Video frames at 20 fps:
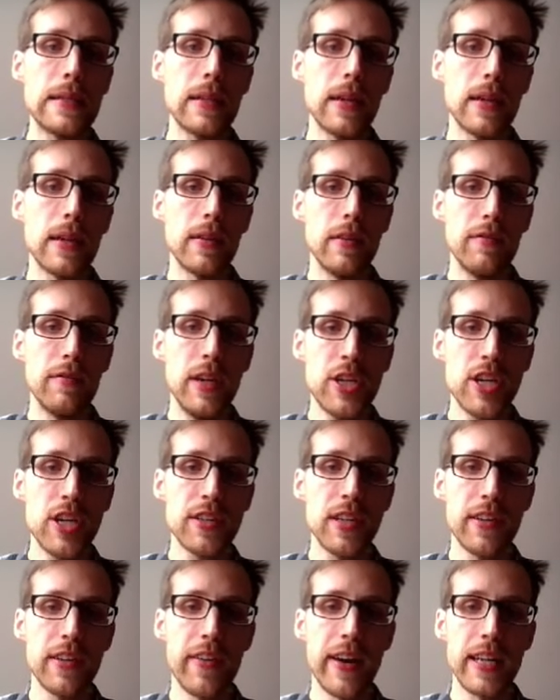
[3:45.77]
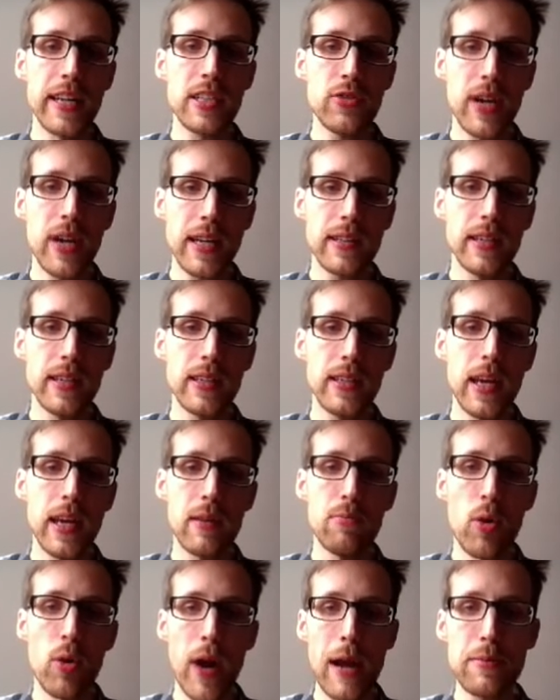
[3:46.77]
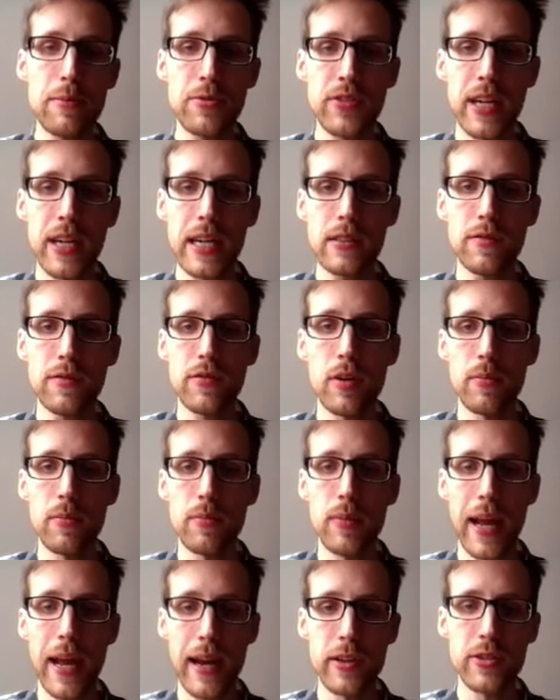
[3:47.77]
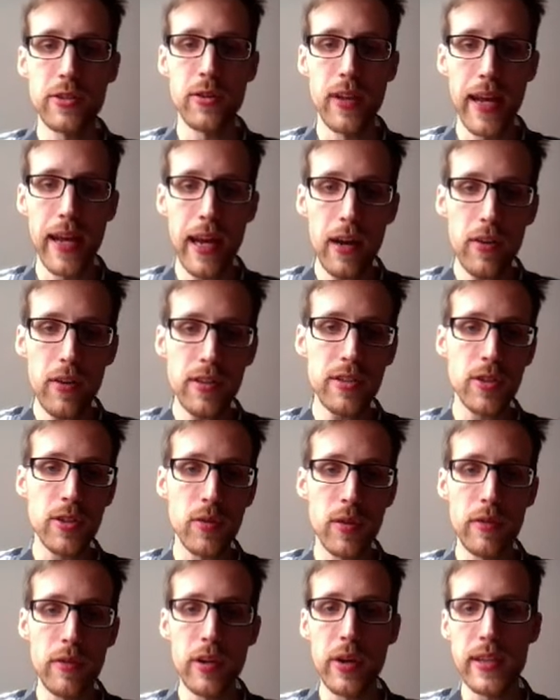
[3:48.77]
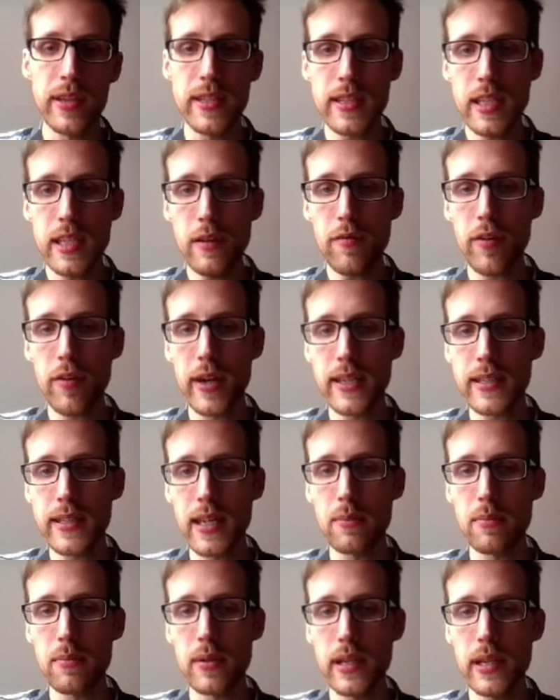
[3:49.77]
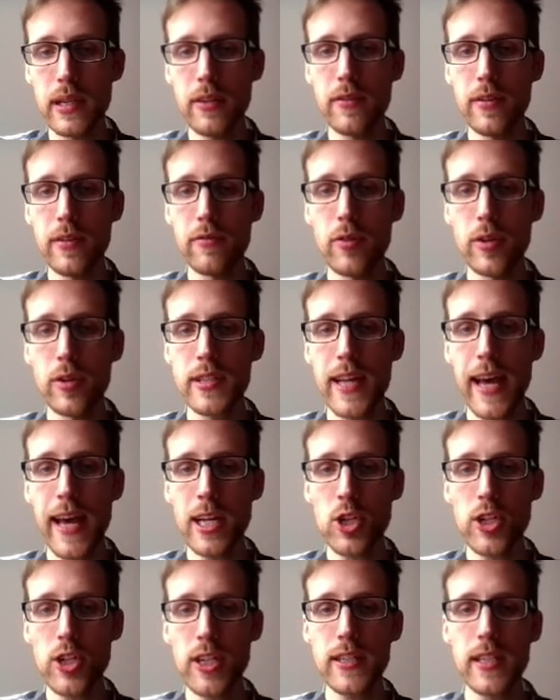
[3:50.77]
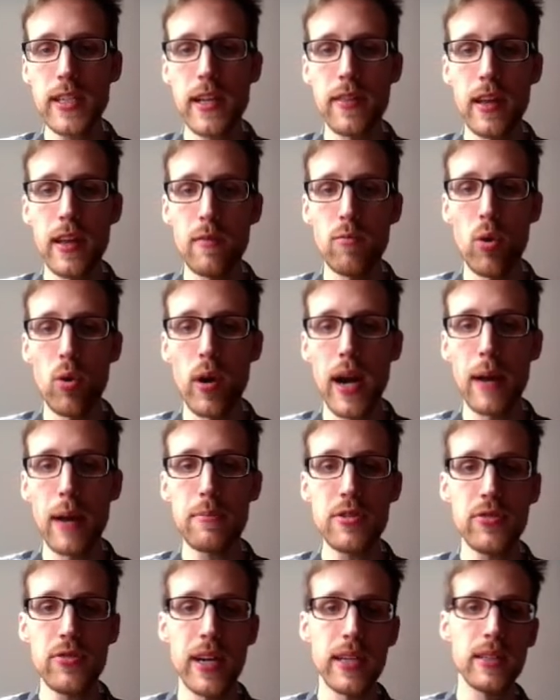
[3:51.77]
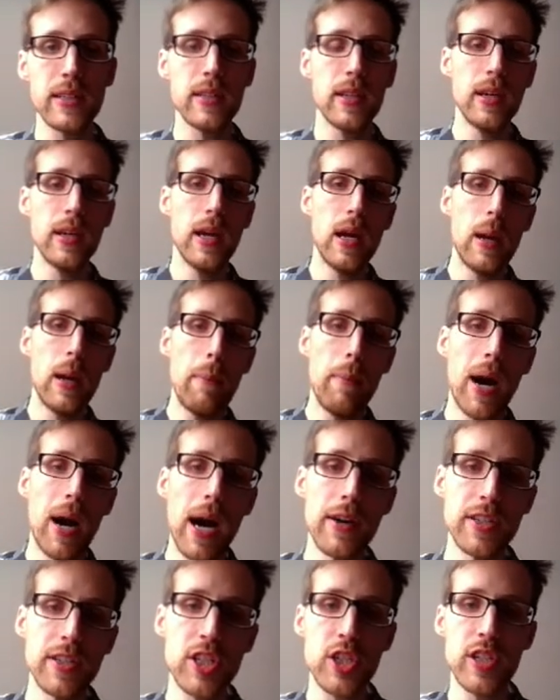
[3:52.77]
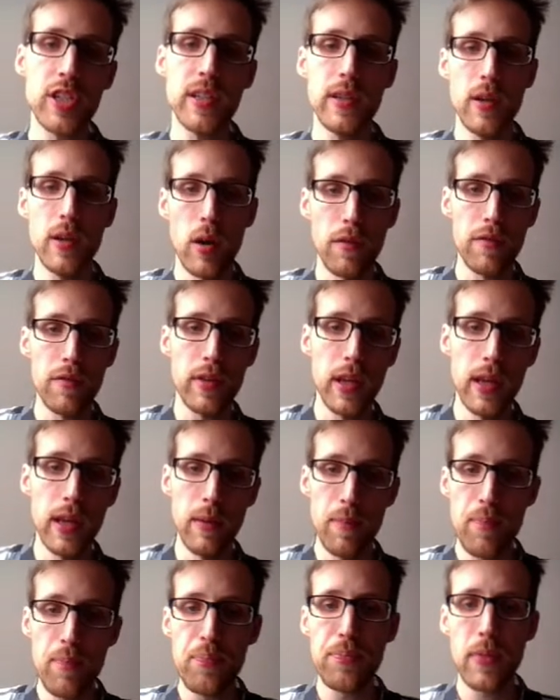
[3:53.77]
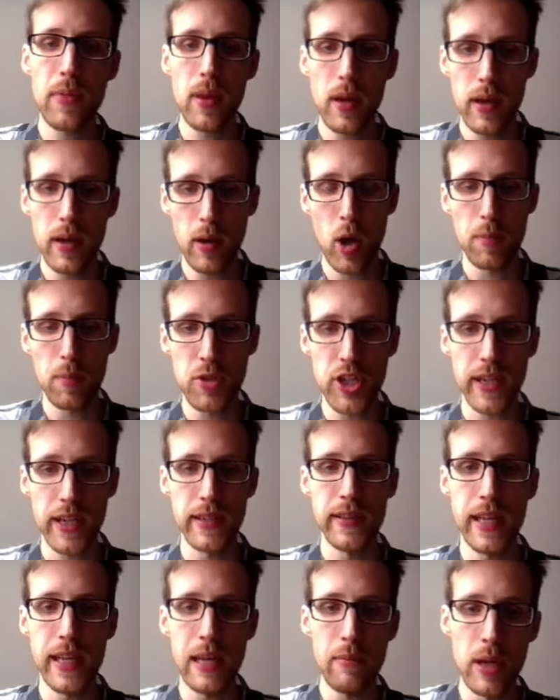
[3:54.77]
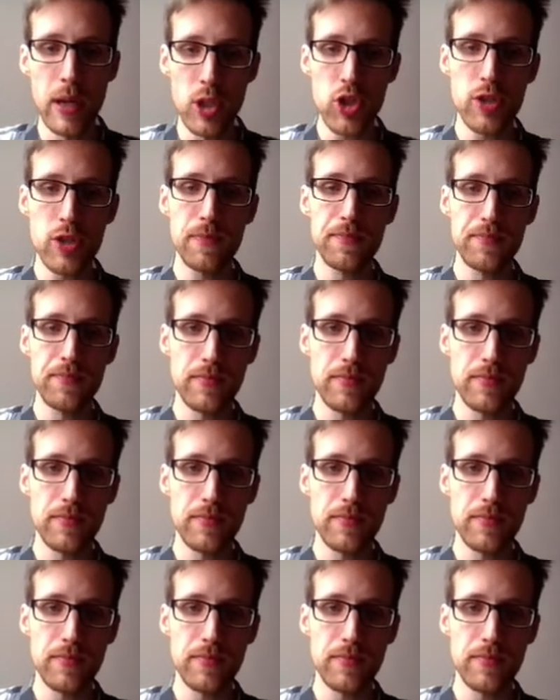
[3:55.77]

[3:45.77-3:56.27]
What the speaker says: the features that are extracted get more abstract from layer to layer. So you can see, for example, here the first edges and then more abstract parts of the object in the image.